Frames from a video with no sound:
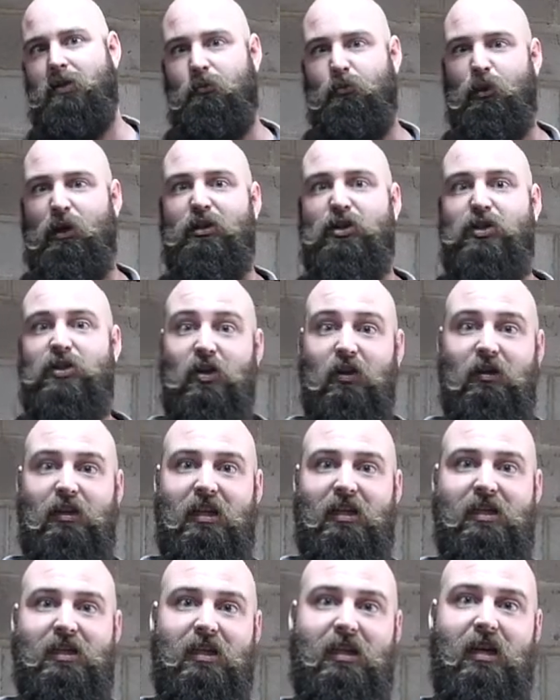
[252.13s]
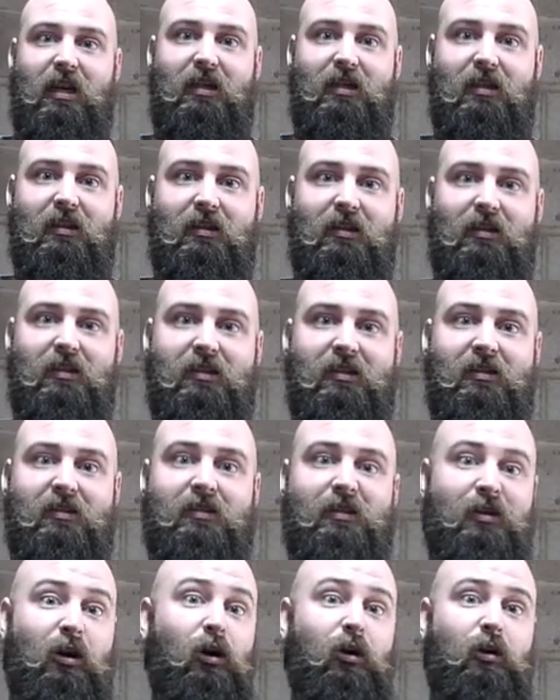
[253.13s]
The pictures on the internet
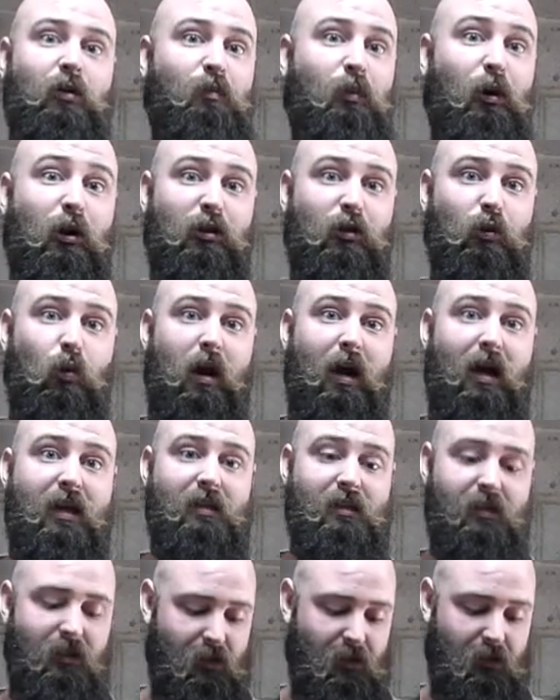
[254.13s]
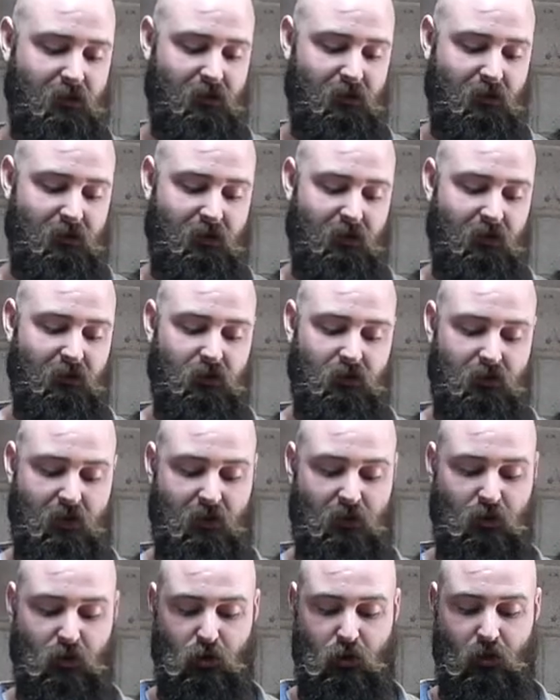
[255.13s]
go both ways.
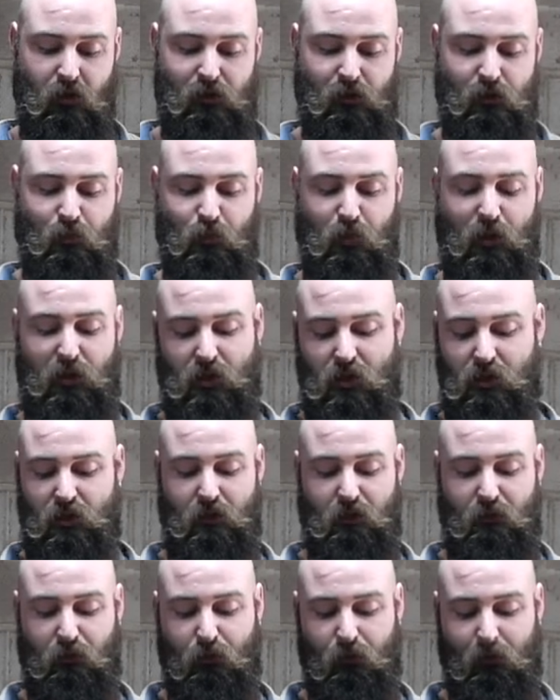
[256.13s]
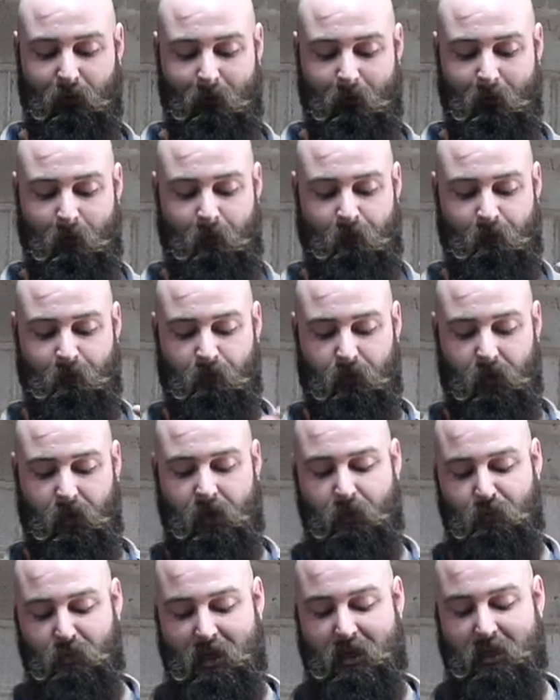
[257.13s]
It shows pictures of
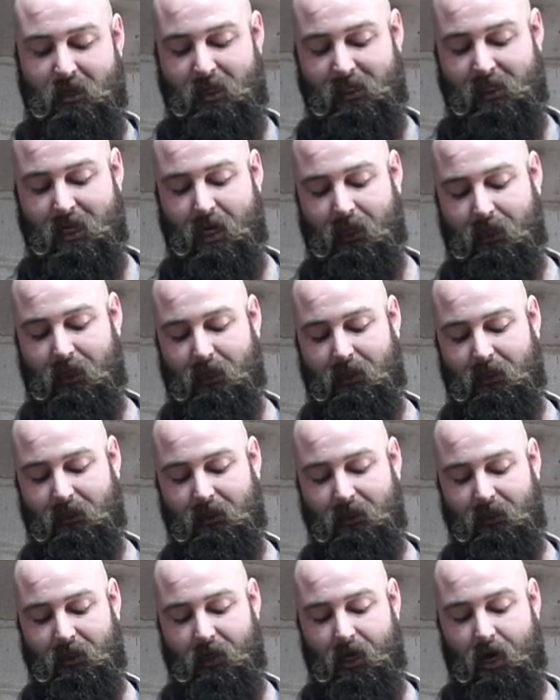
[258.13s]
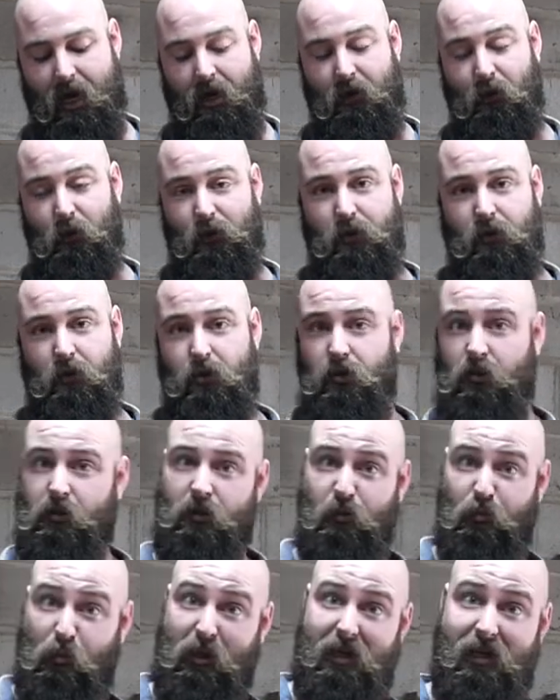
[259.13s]
it being this color, and it also shows
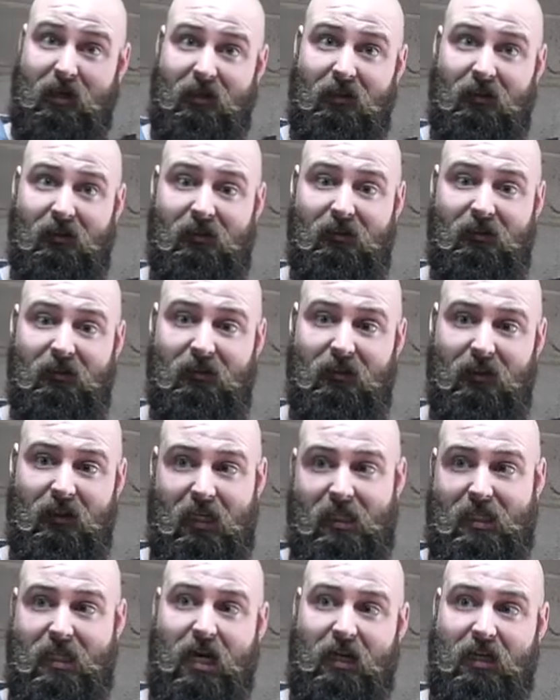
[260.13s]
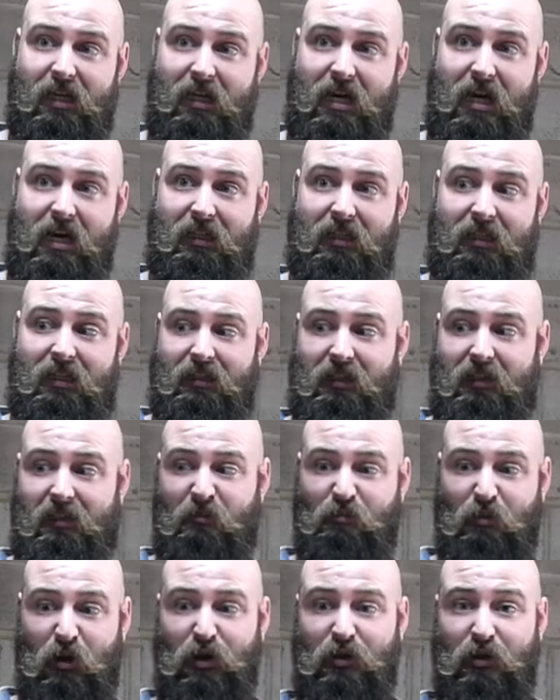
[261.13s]
it being a darker color.
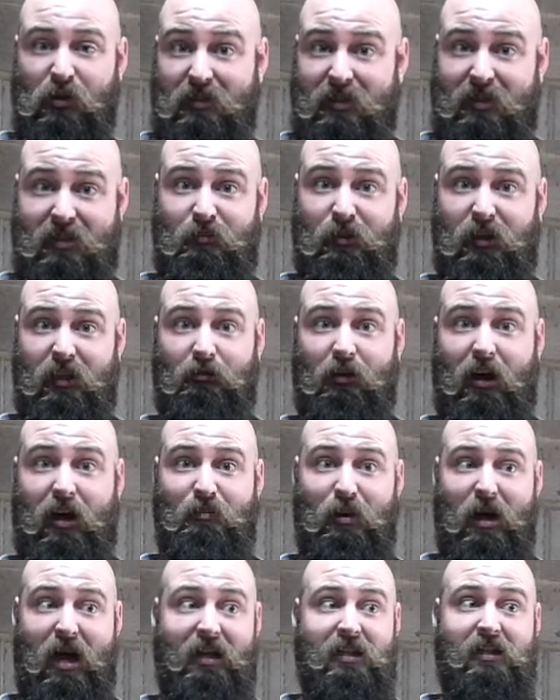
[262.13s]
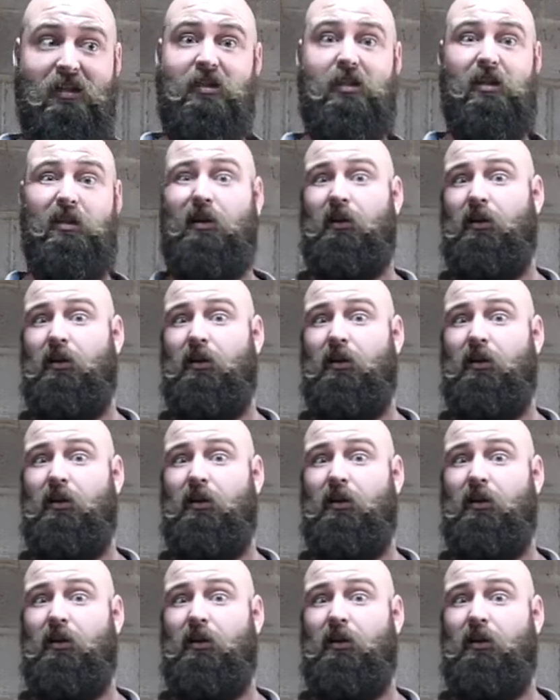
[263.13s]
They've both got similar grain patterns.